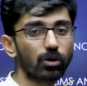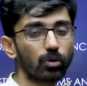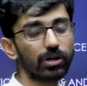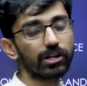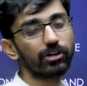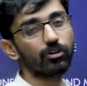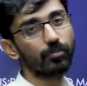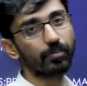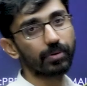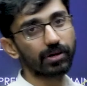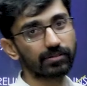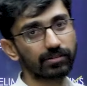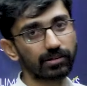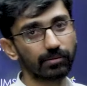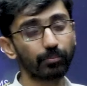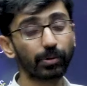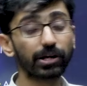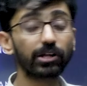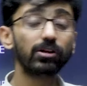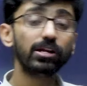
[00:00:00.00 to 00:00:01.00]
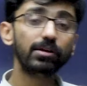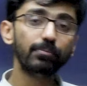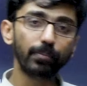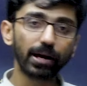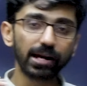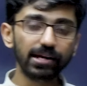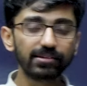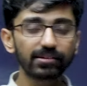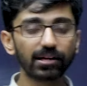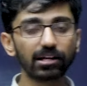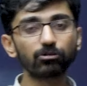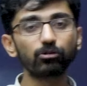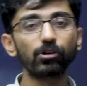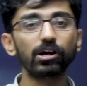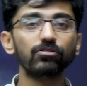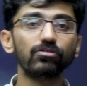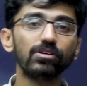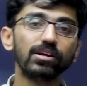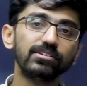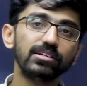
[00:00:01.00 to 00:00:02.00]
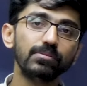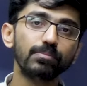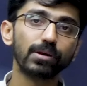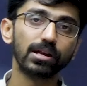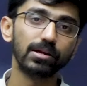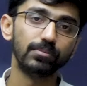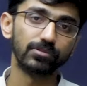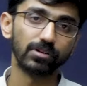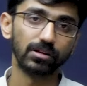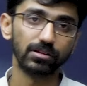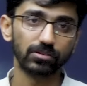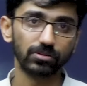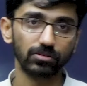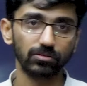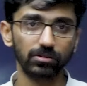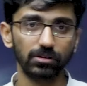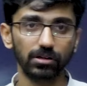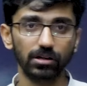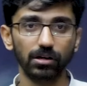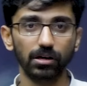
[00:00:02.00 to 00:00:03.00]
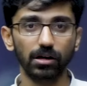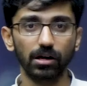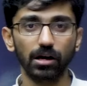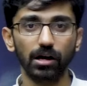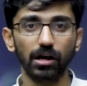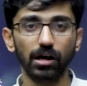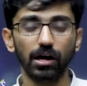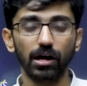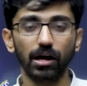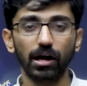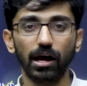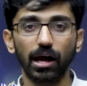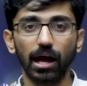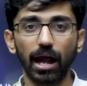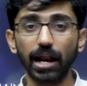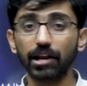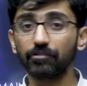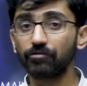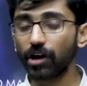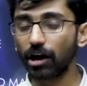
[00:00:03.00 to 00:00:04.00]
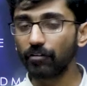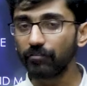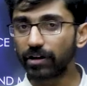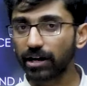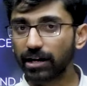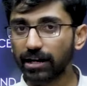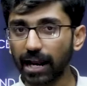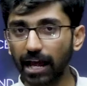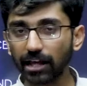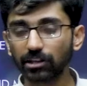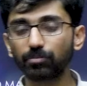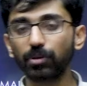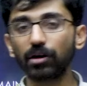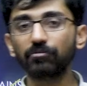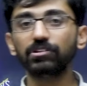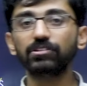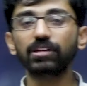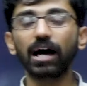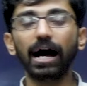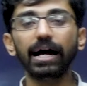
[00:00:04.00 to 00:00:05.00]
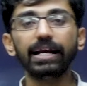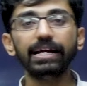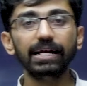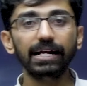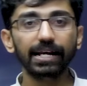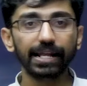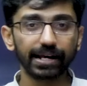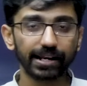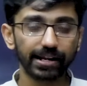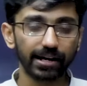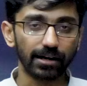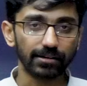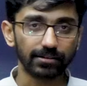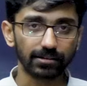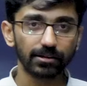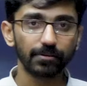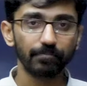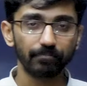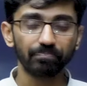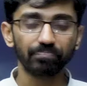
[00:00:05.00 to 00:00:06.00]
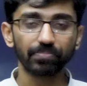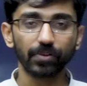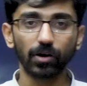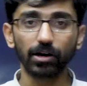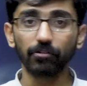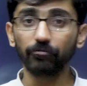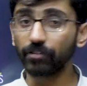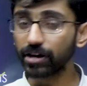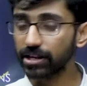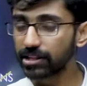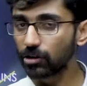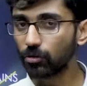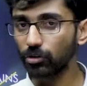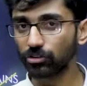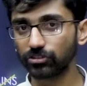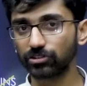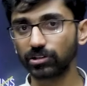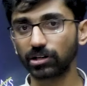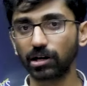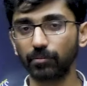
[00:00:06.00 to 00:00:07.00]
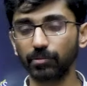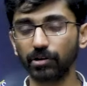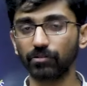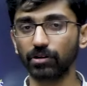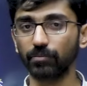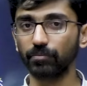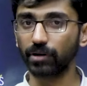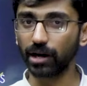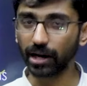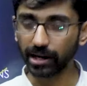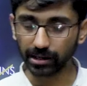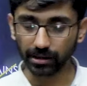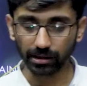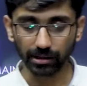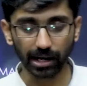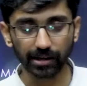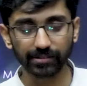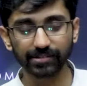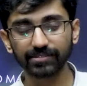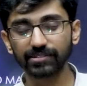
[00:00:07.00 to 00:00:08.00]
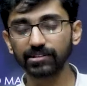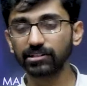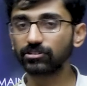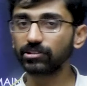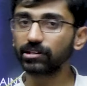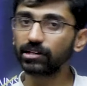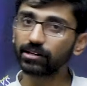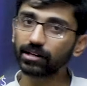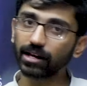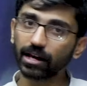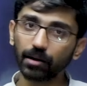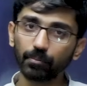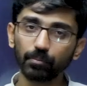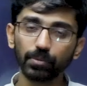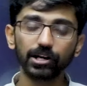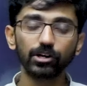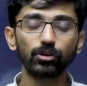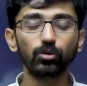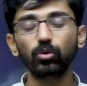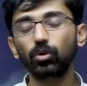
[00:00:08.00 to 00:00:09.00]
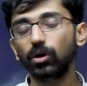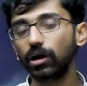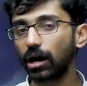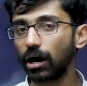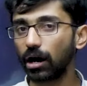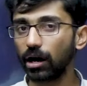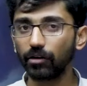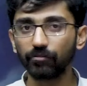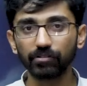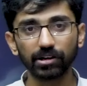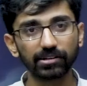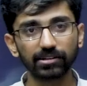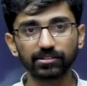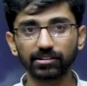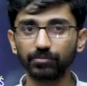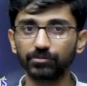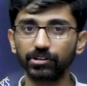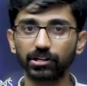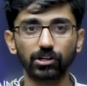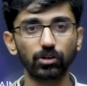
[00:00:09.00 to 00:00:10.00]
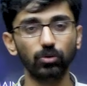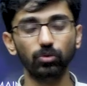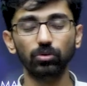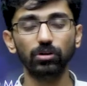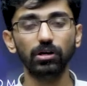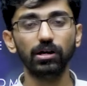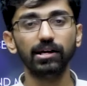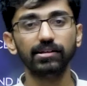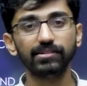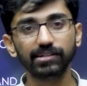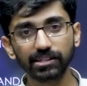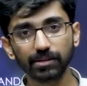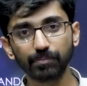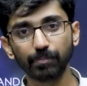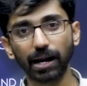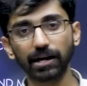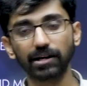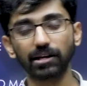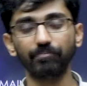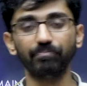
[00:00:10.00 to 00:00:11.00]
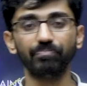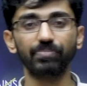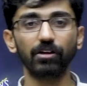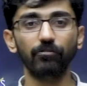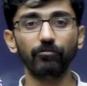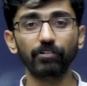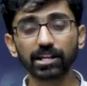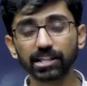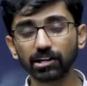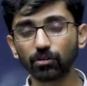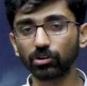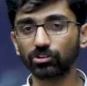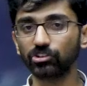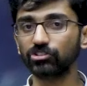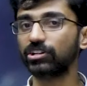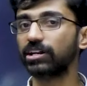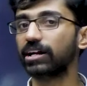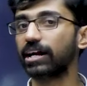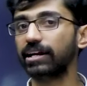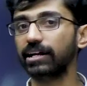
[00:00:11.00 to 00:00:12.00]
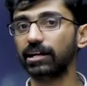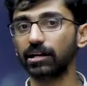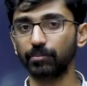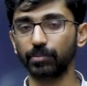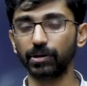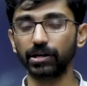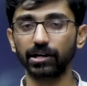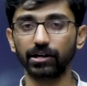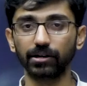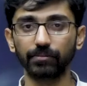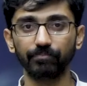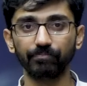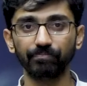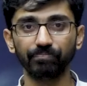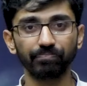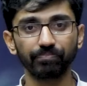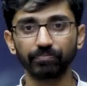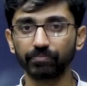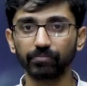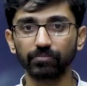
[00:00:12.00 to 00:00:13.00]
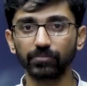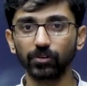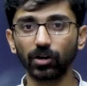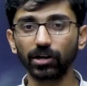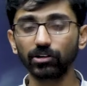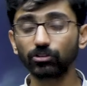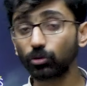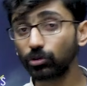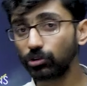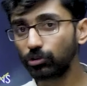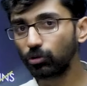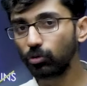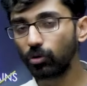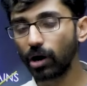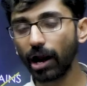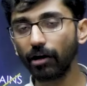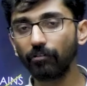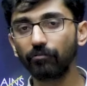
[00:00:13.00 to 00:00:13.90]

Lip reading: role in UPSC, particularly in mains also as well as in prelims also. And if you have a grasp of these high yield areas, okay, where the questions are coming from, again, not just in history, it can apply to every other subject too. See the pattern where the questions are getting repeated. Okay, so you